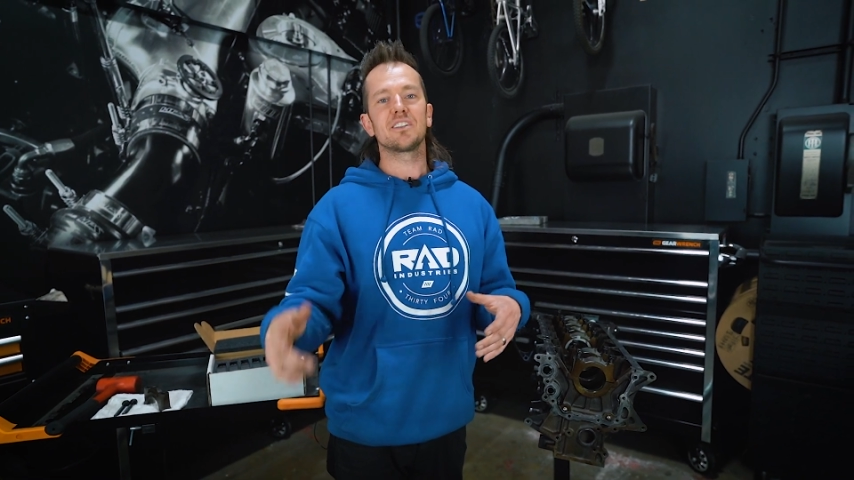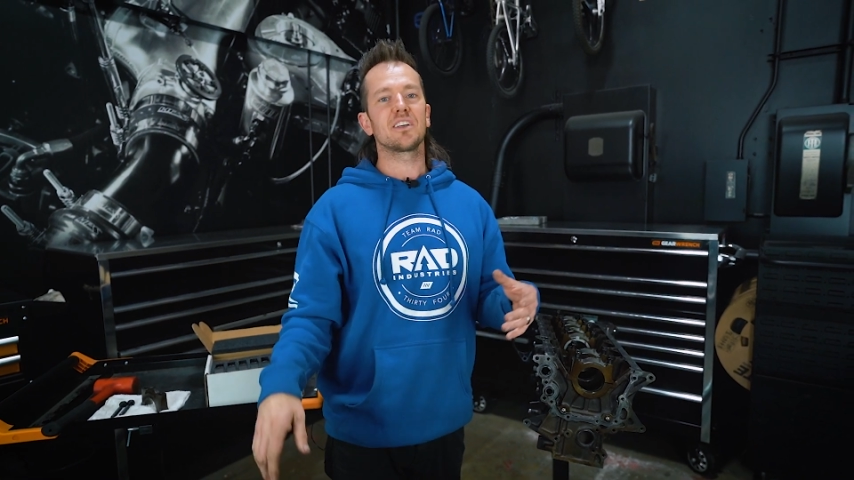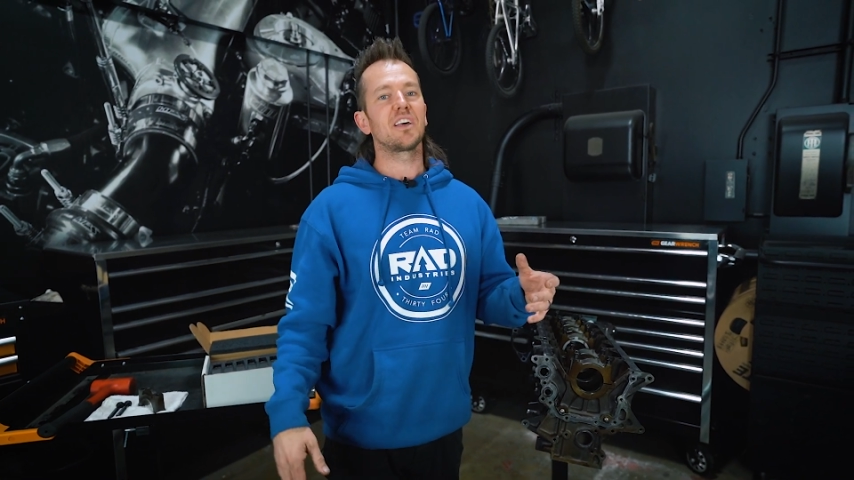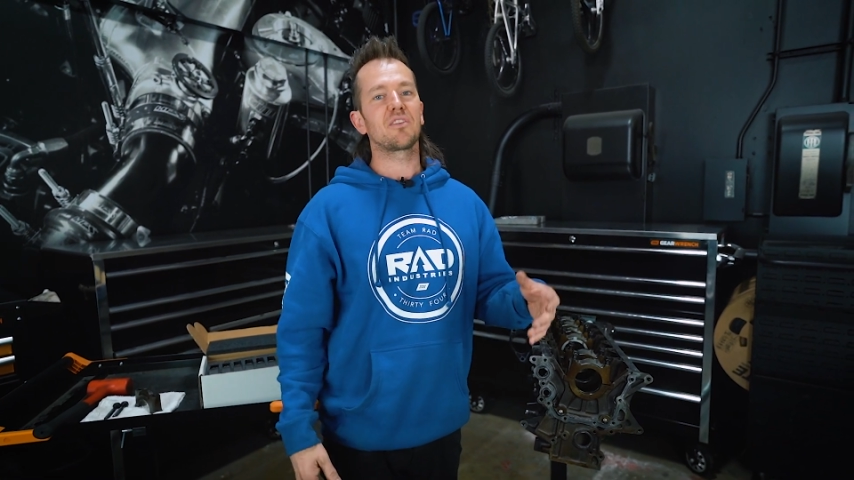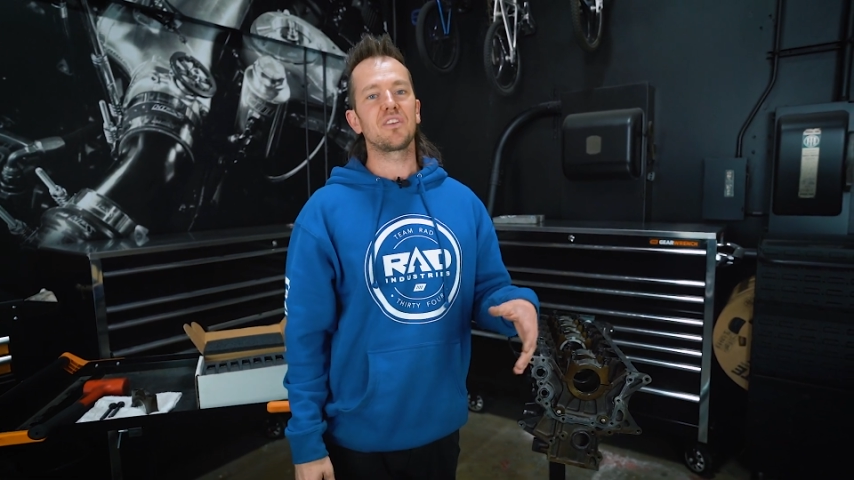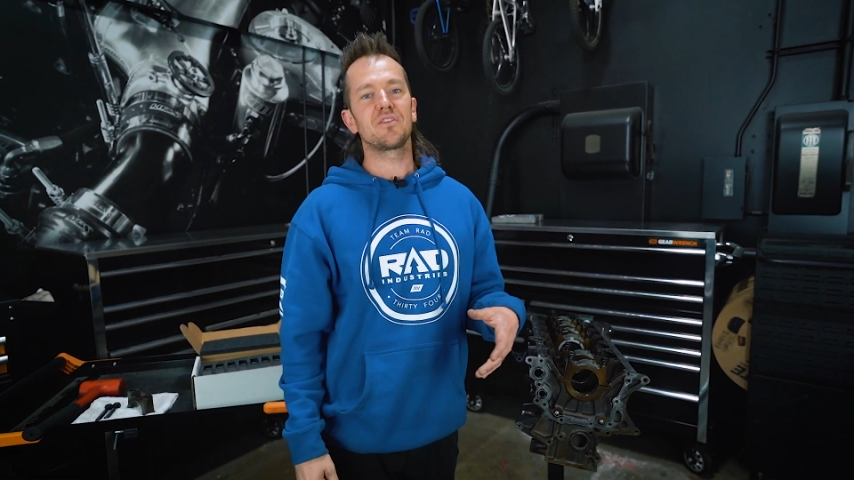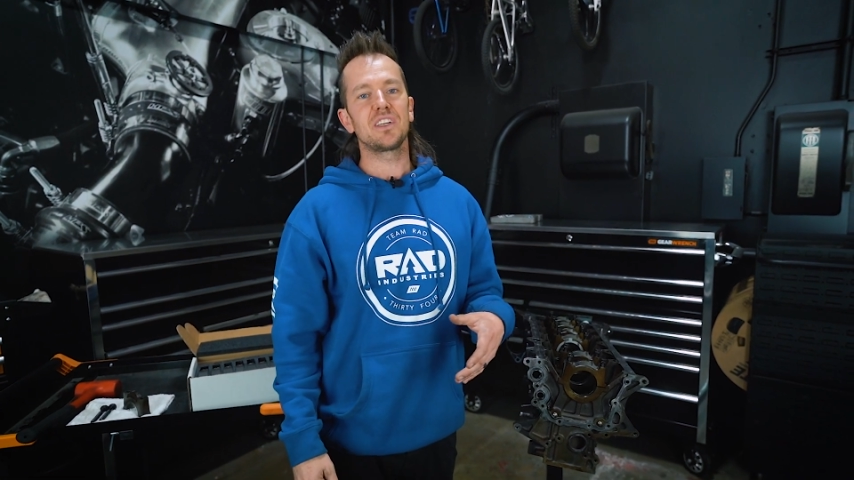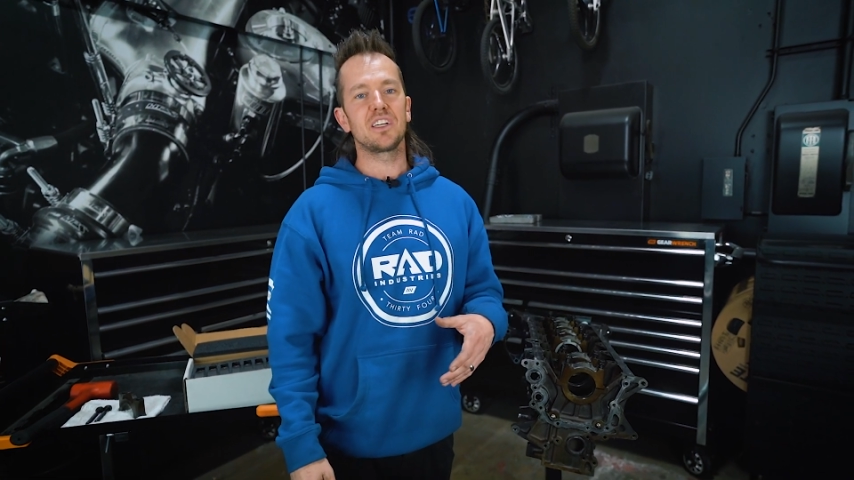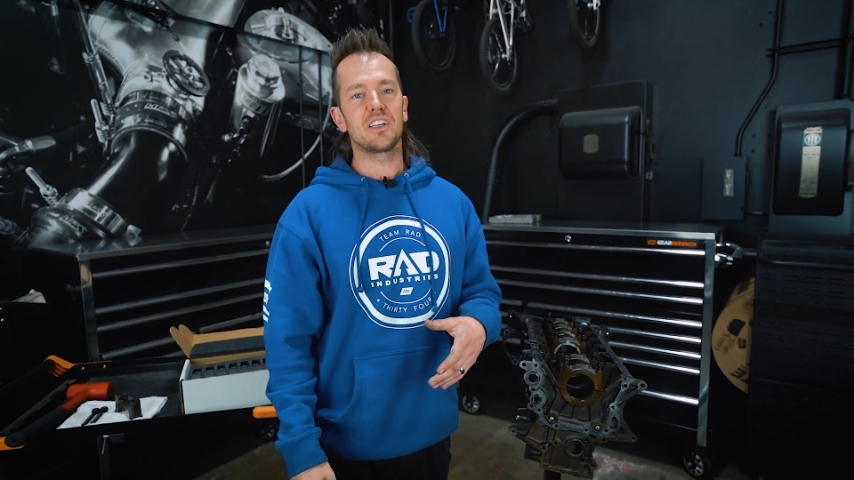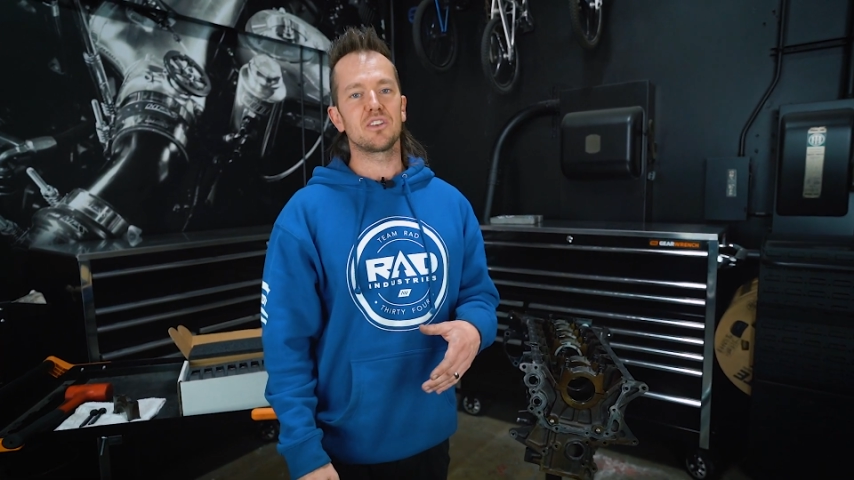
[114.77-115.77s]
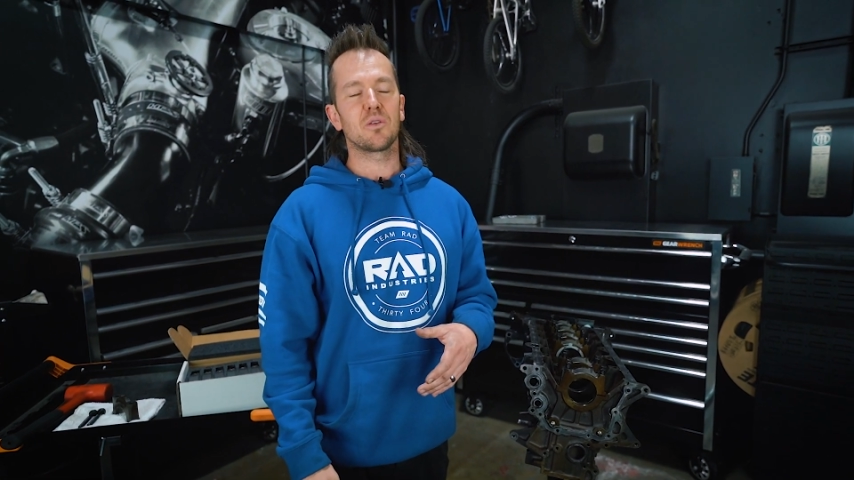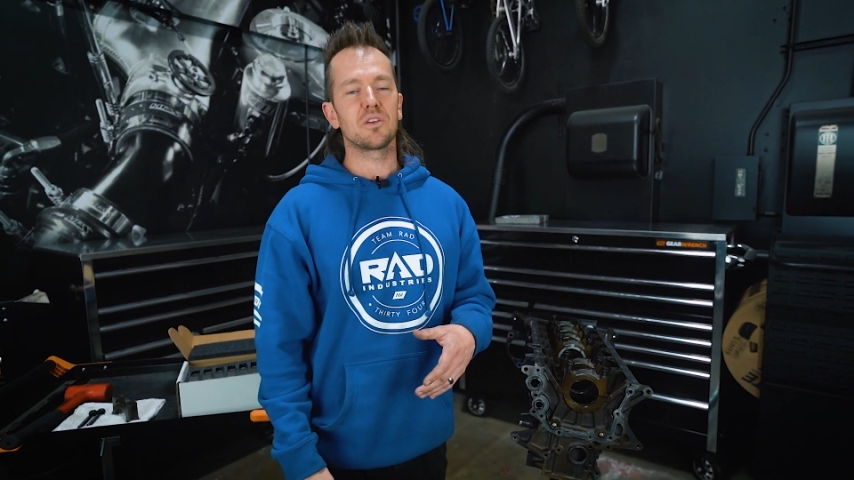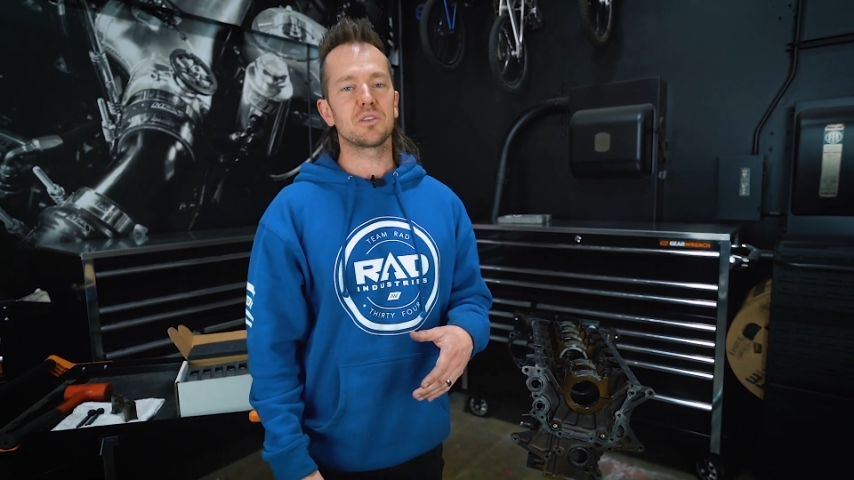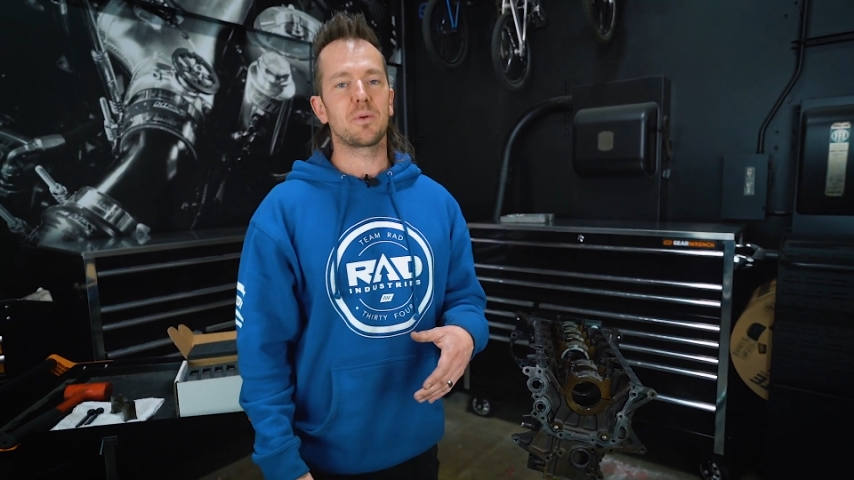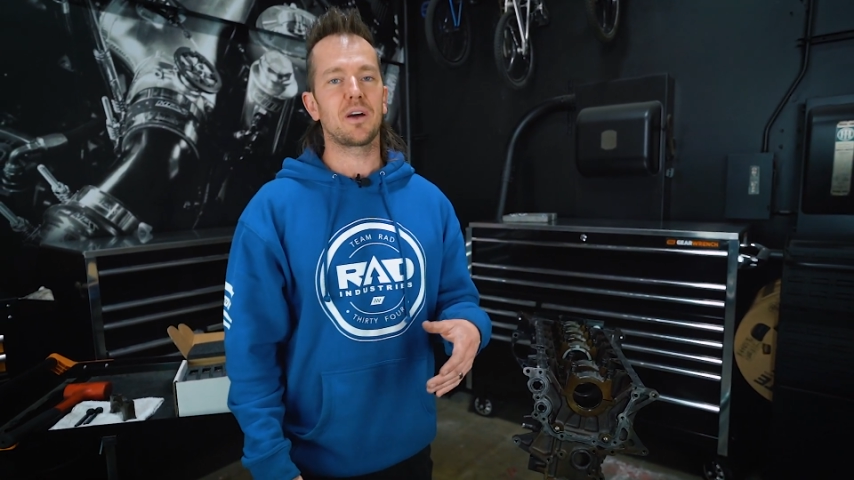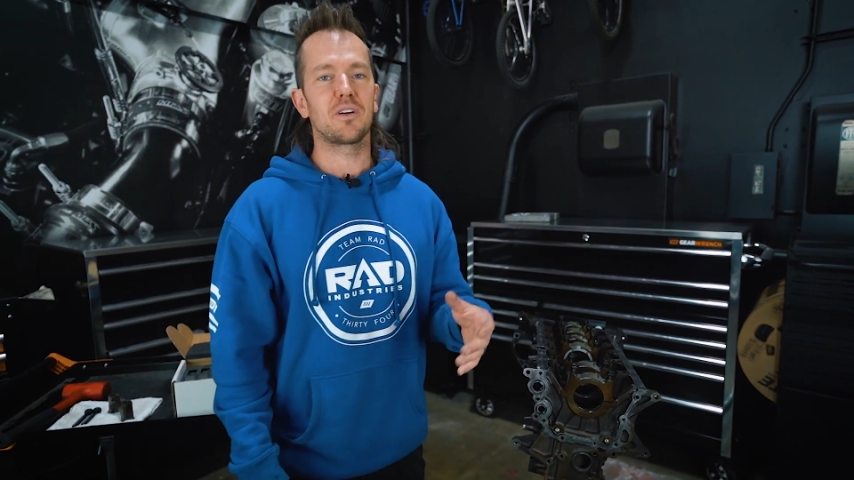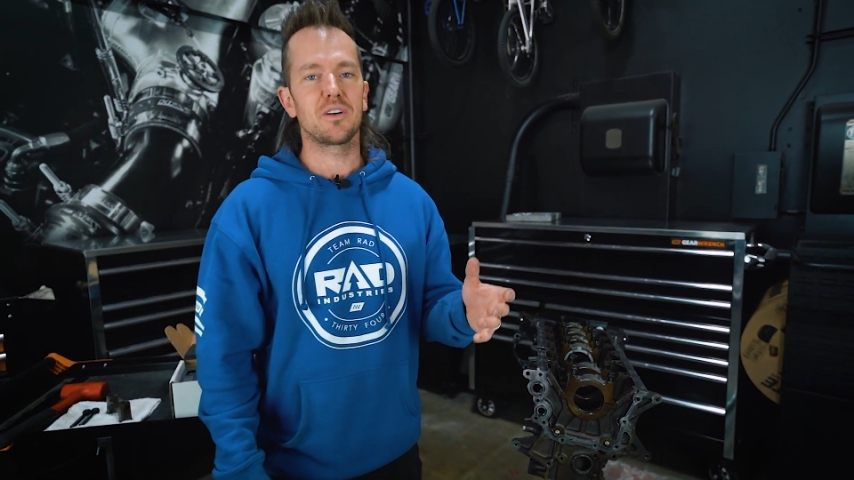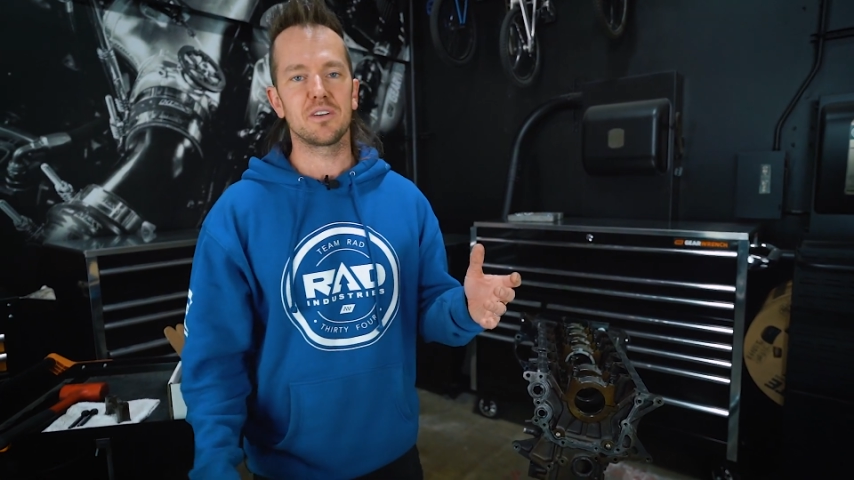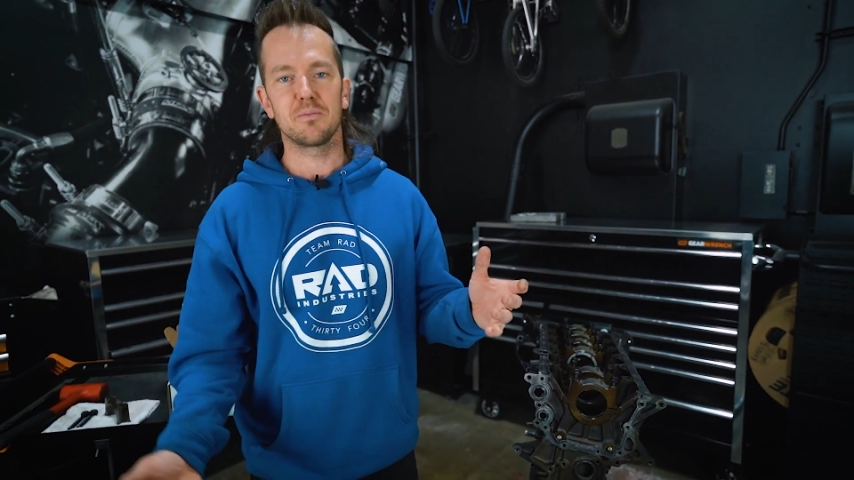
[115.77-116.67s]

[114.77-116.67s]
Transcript: to like 1500 horsepower.